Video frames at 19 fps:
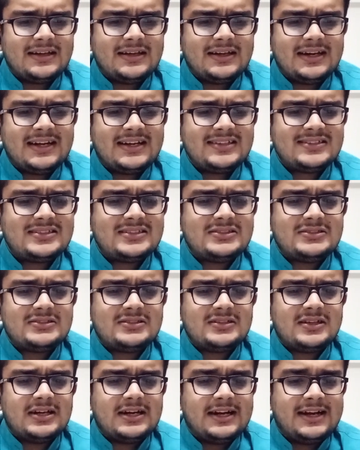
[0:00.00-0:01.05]
it is
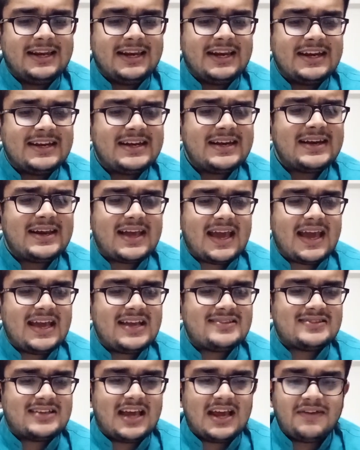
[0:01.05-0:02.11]
treated
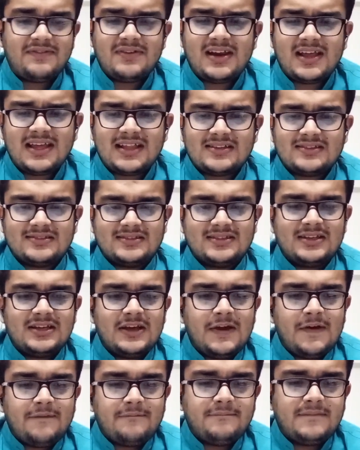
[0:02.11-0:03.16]
as evidence
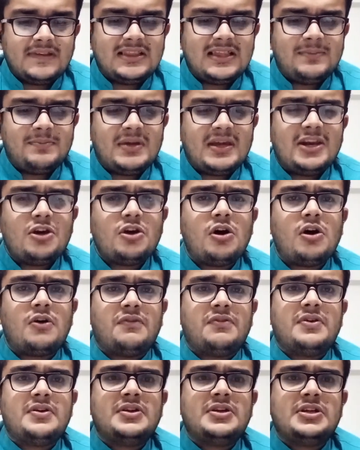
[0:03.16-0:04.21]
with the meaning of
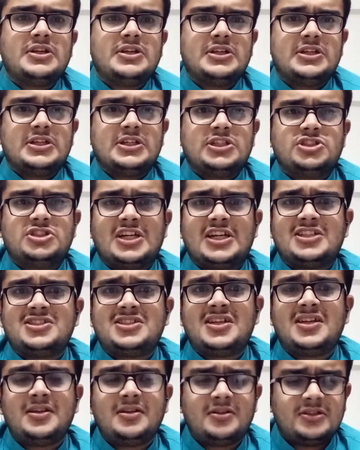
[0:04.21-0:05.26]

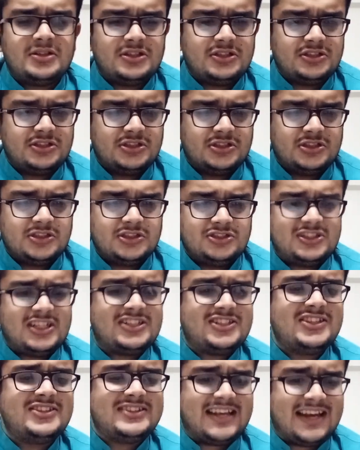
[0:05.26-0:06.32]
section
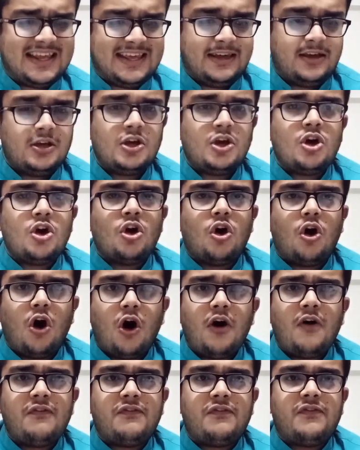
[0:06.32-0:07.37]
section 3
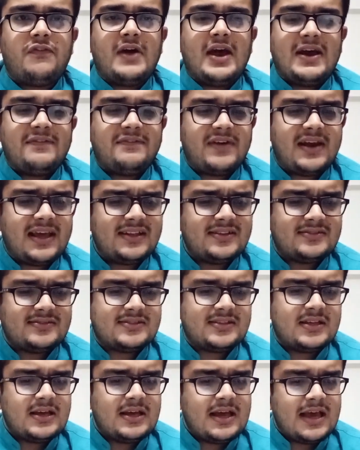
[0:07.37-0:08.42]
of Evidence
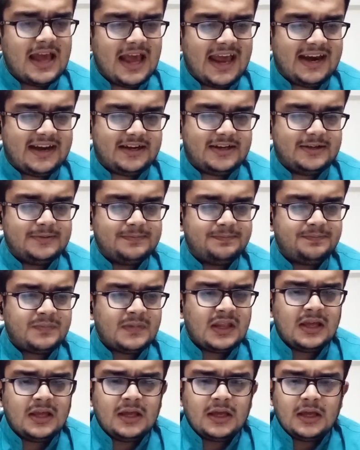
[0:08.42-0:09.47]
Act.
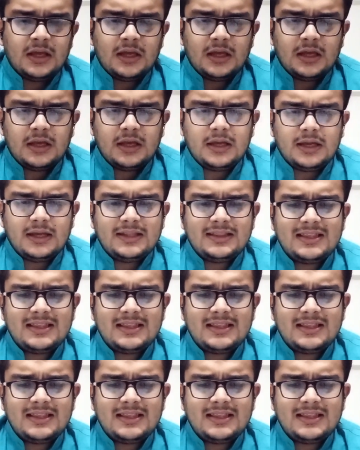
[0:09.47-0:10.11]
In